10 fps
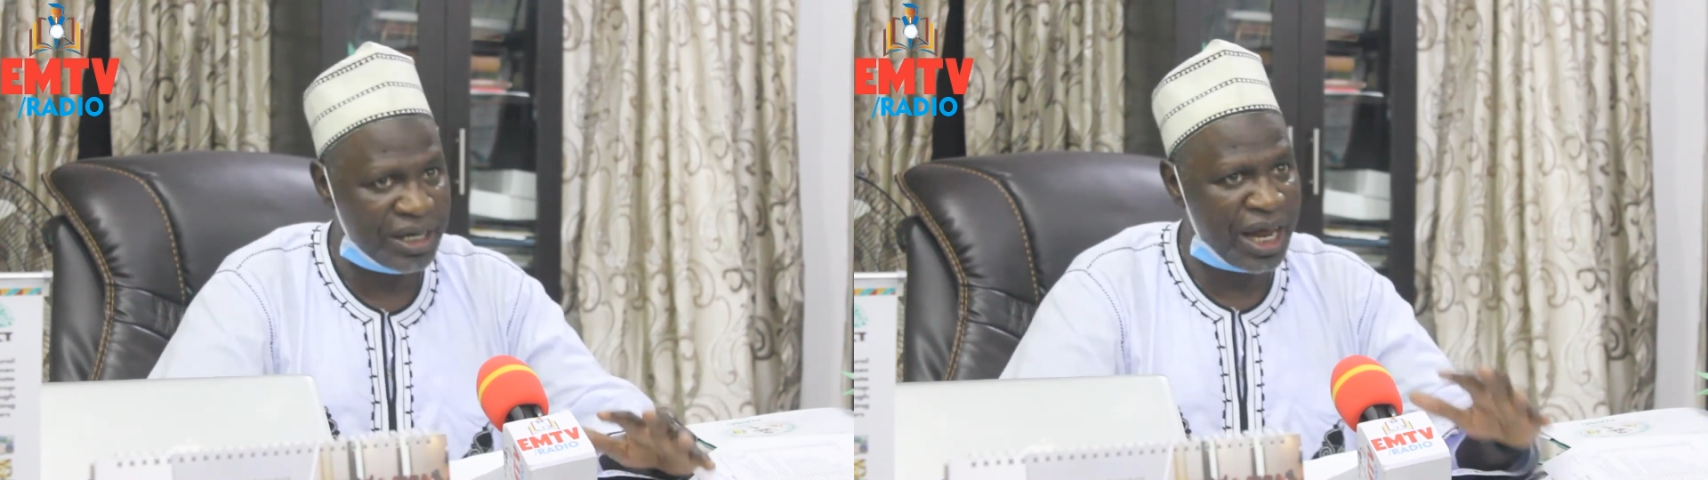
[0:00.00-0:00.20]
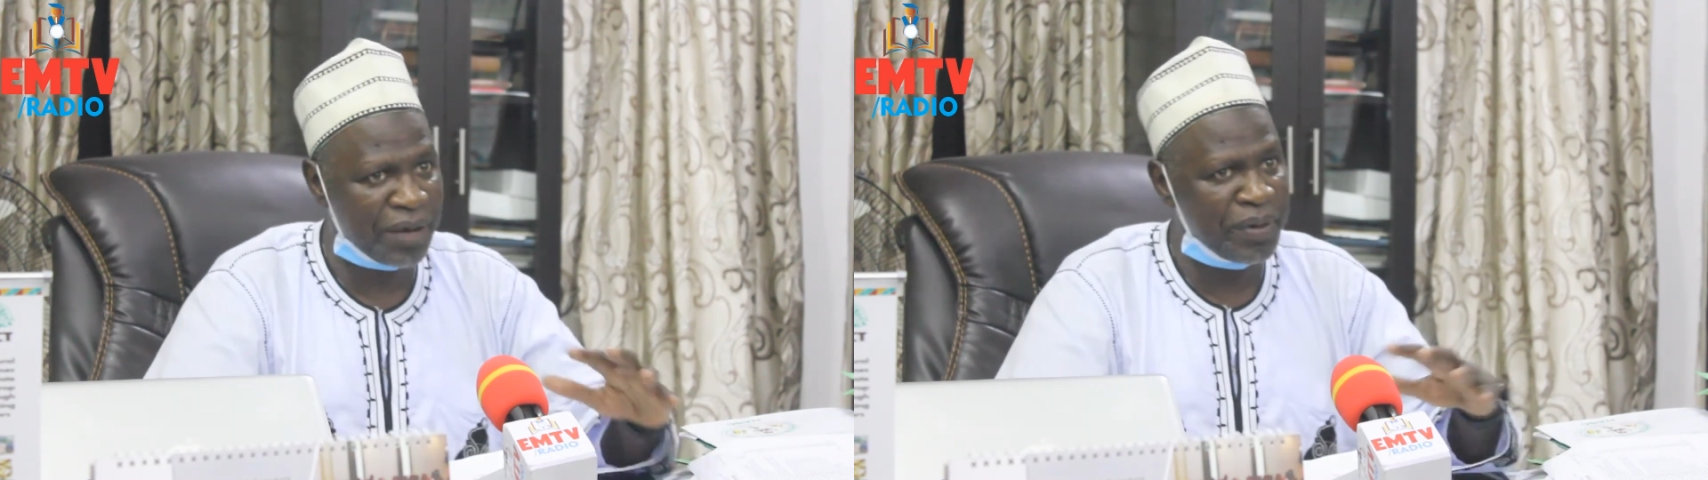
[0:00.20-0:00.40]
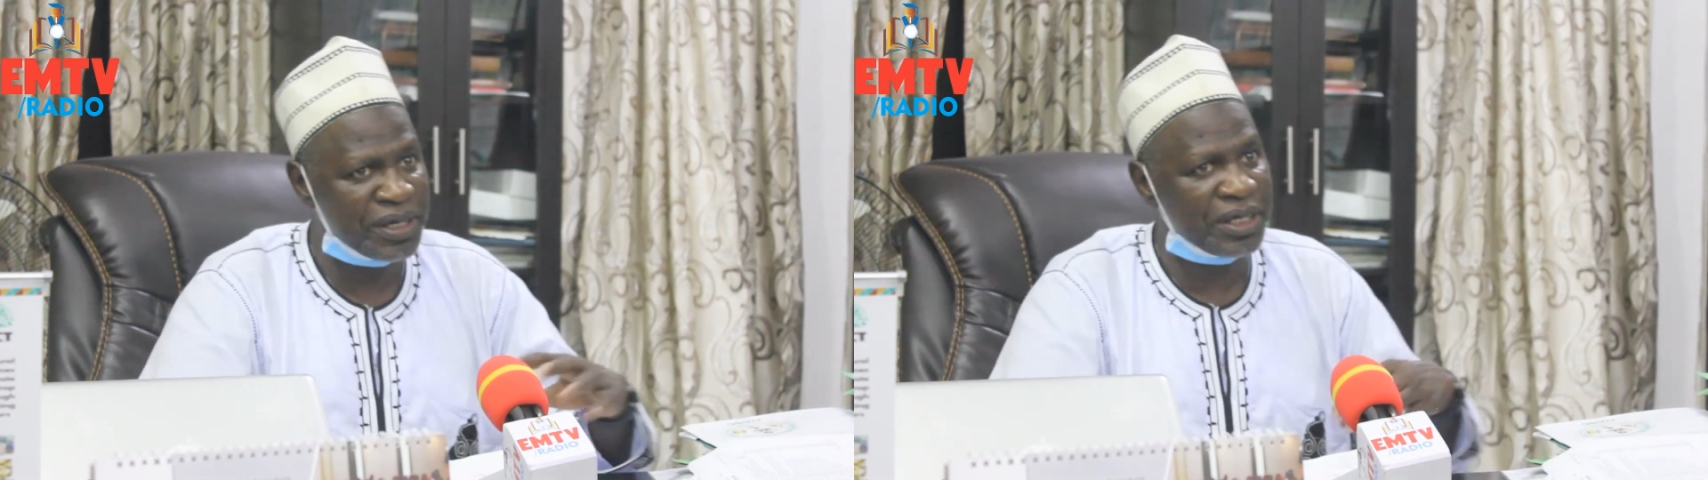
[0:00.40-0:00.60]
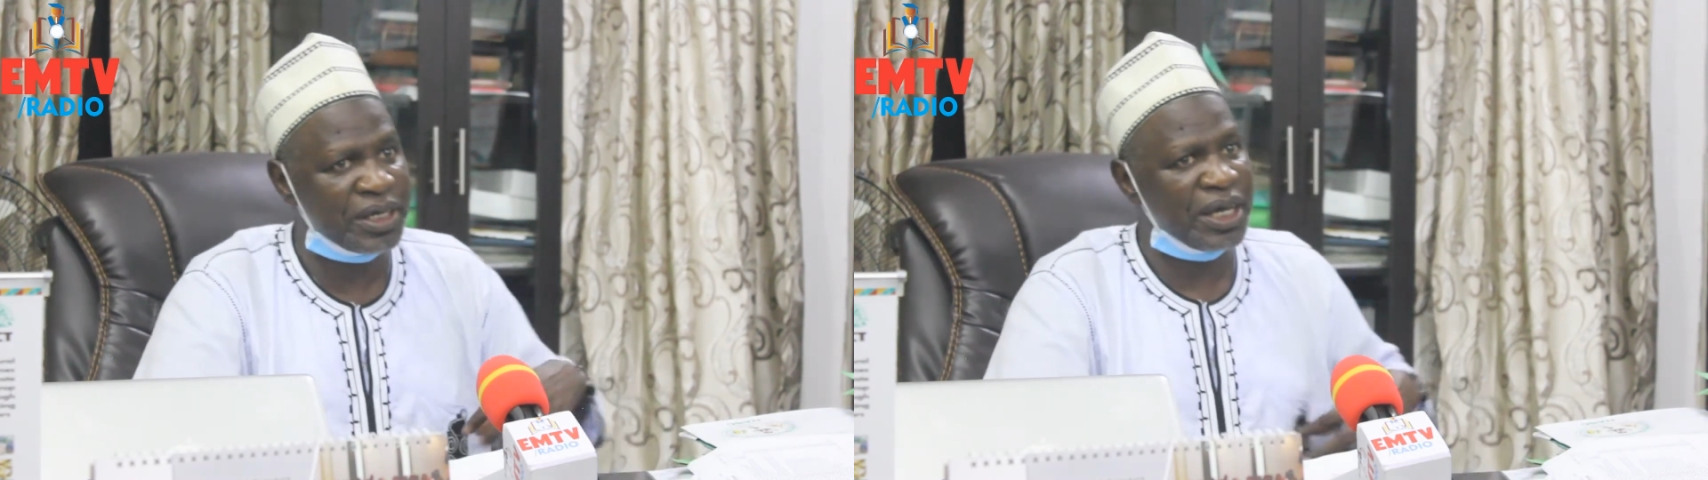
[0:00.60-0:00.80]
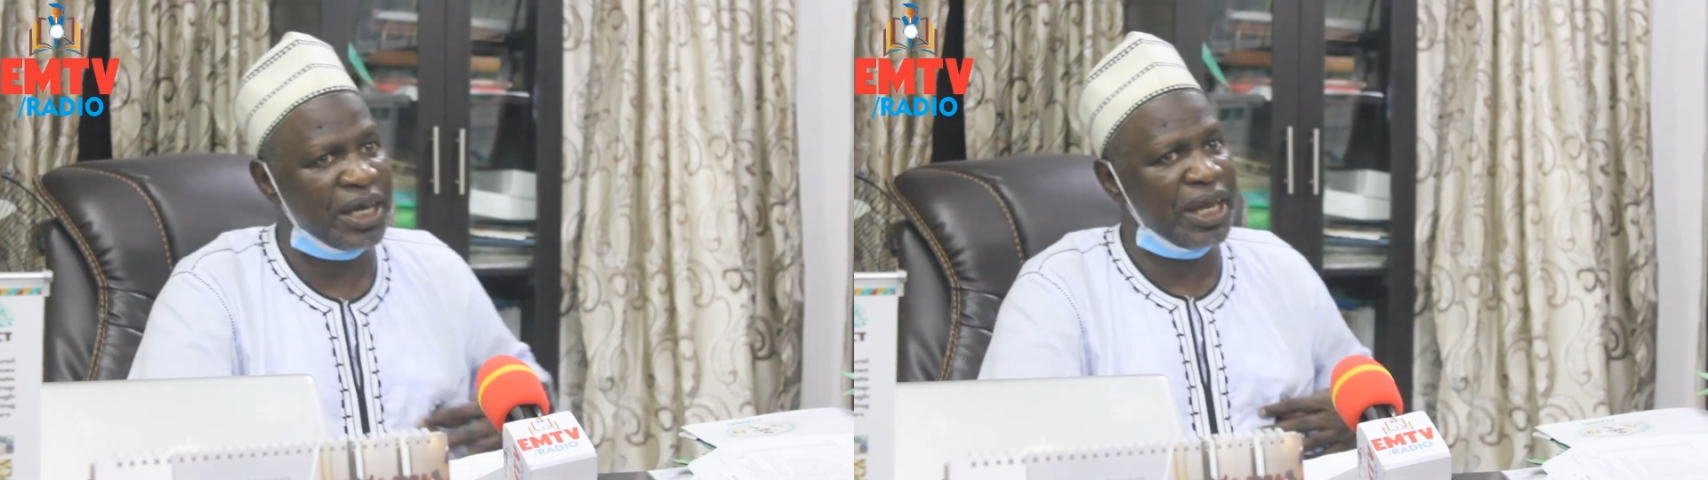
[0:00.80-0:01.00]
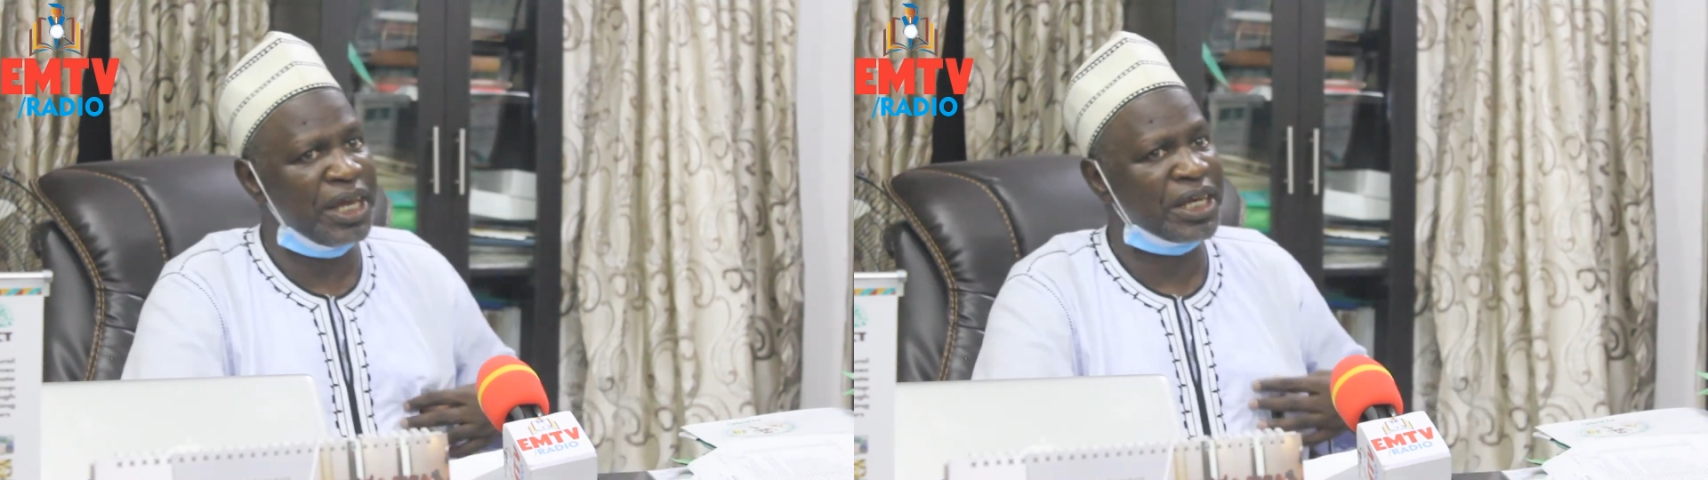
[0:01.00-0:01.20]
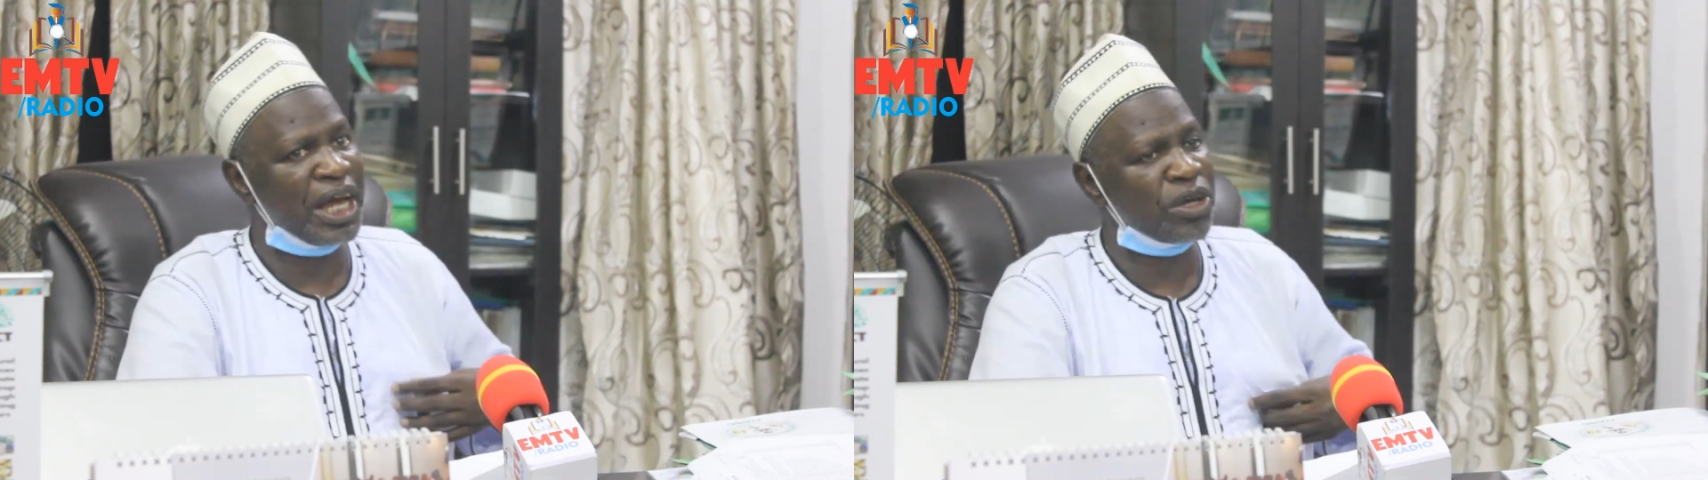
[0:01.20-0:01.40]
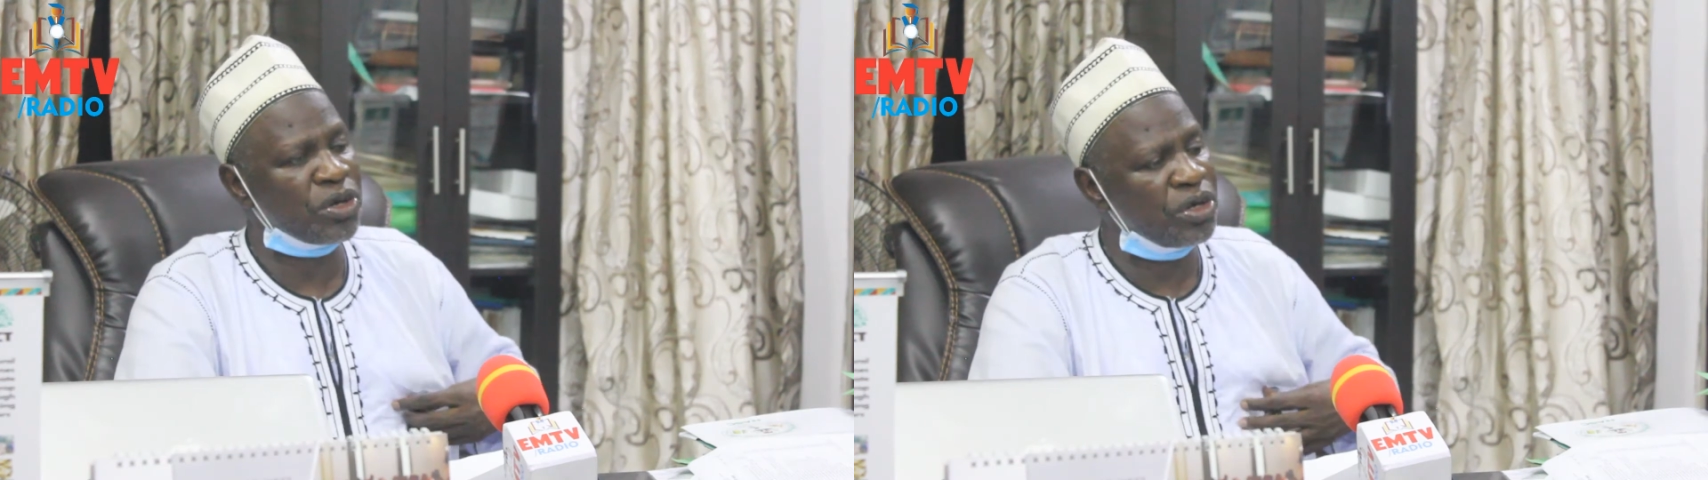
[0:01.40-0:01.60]
That means that it
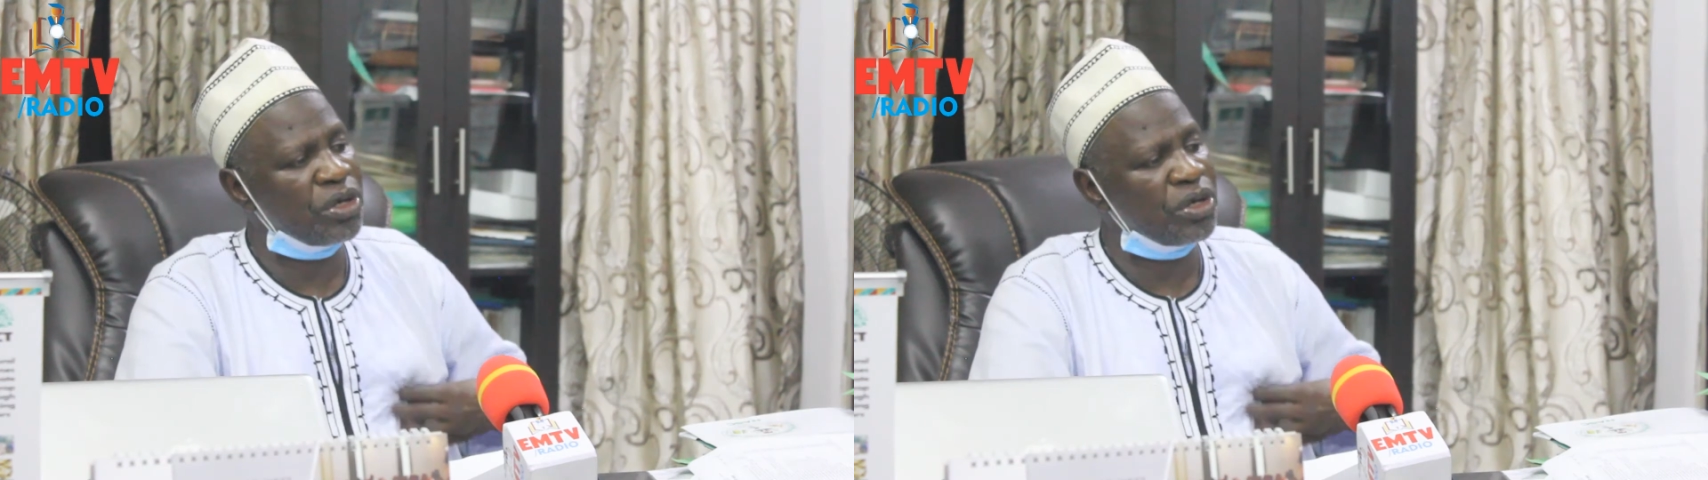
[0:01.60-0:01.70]
can